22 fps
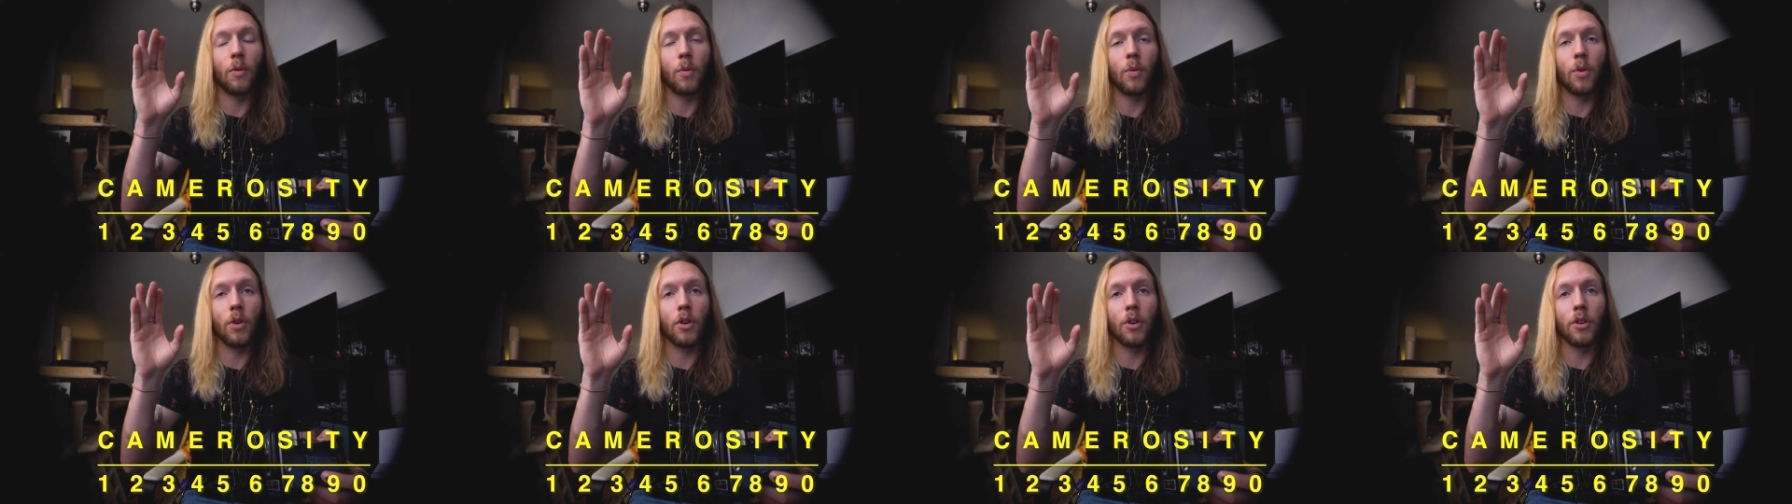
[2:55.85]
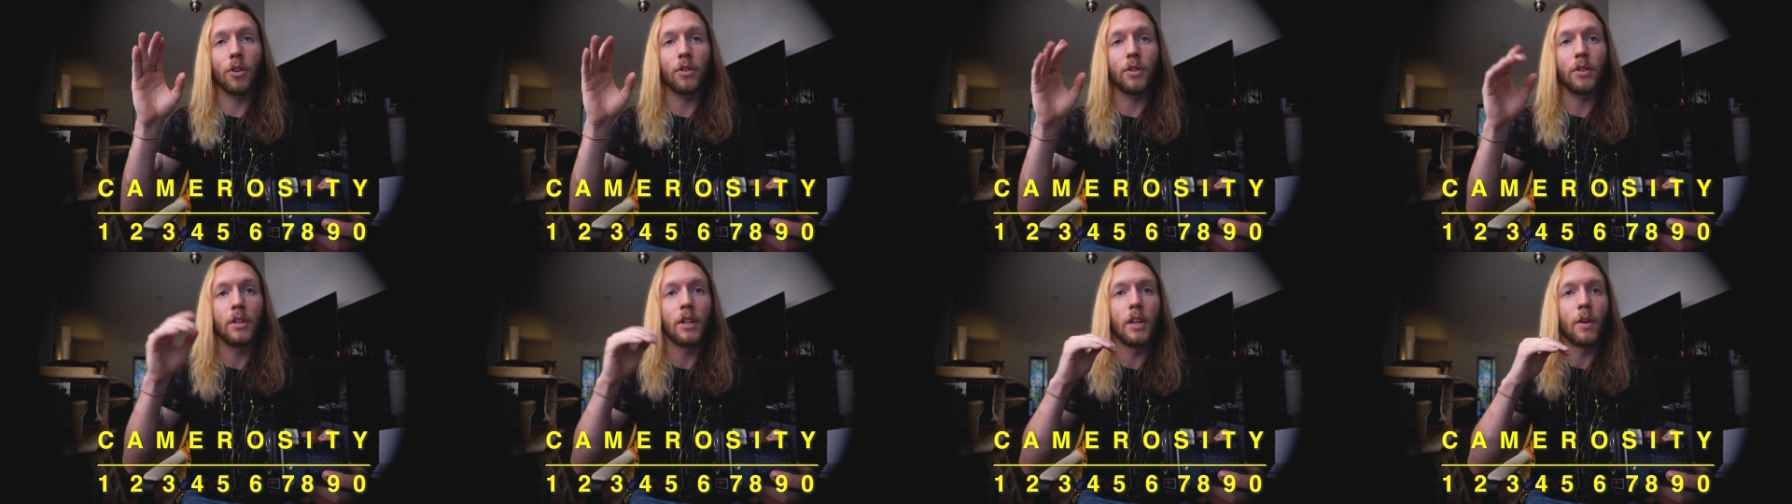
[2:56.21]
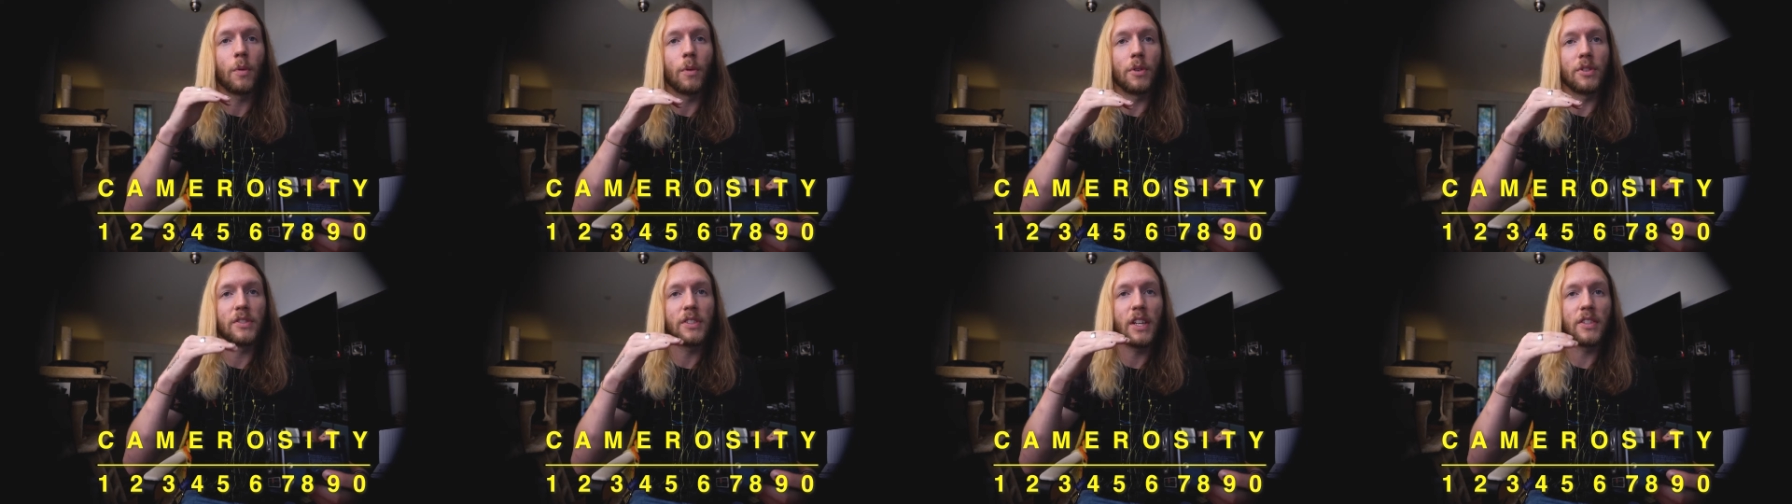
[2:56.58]
word
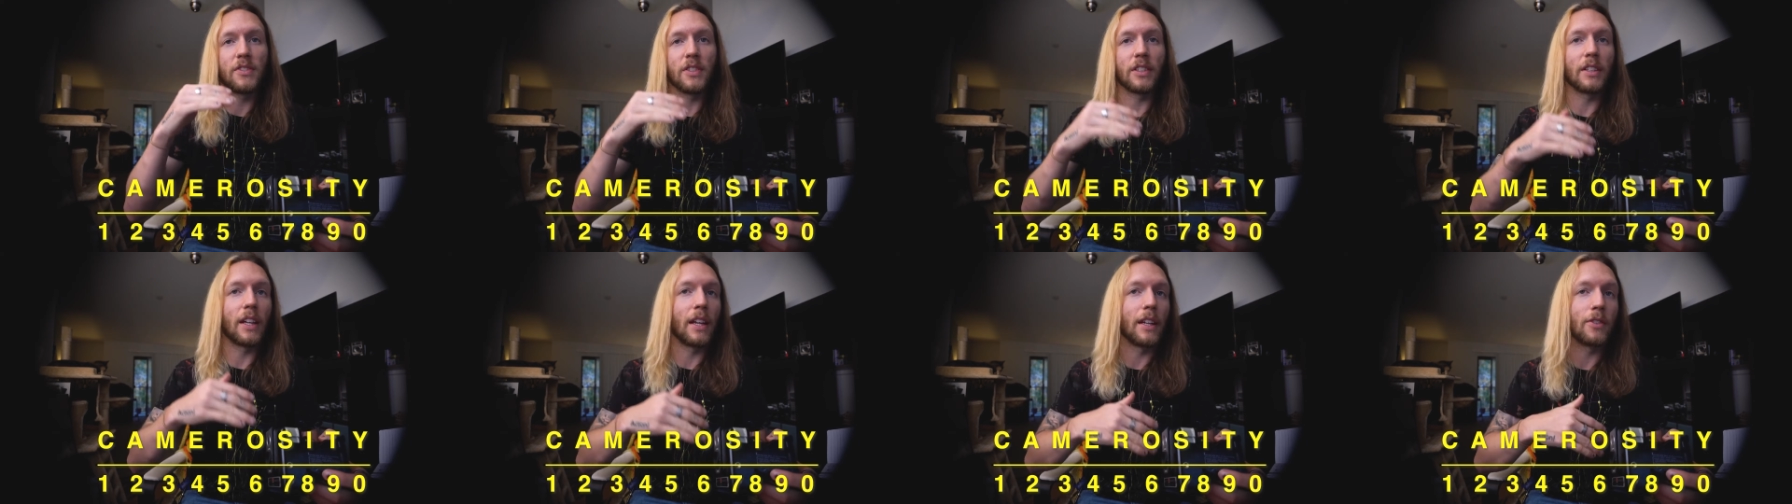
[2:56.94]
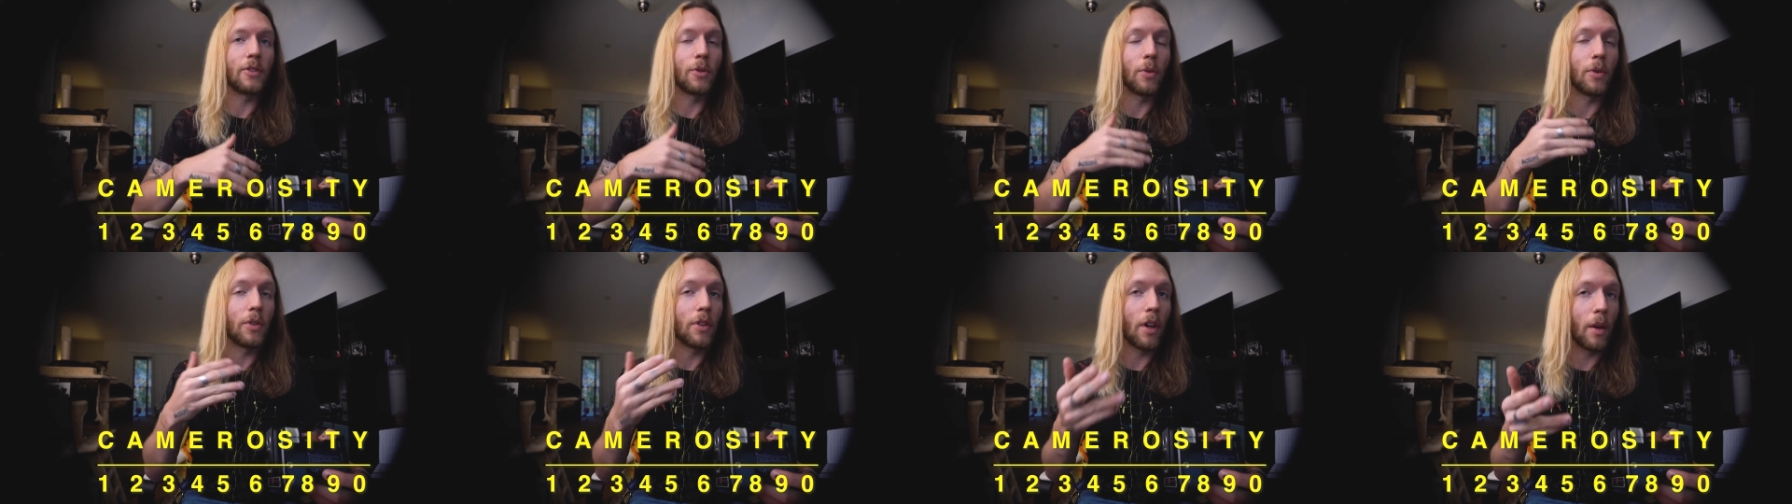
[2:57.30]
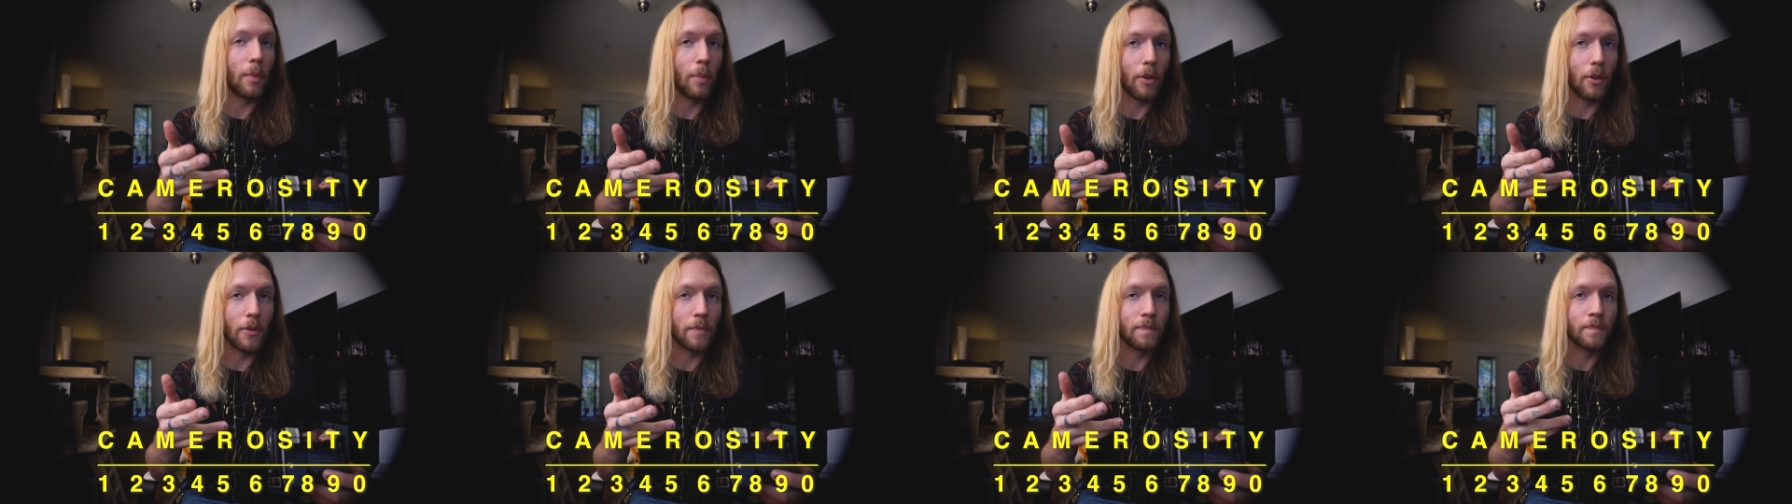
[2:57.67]
was designated to a
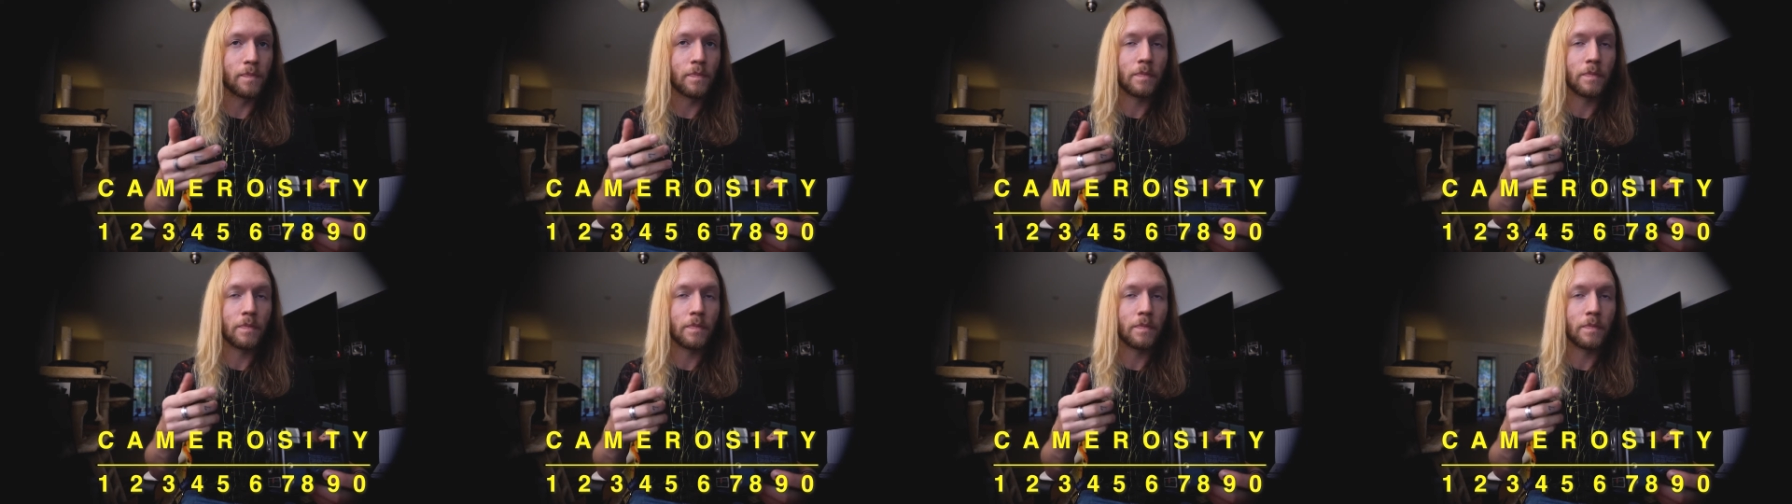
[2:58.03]
number.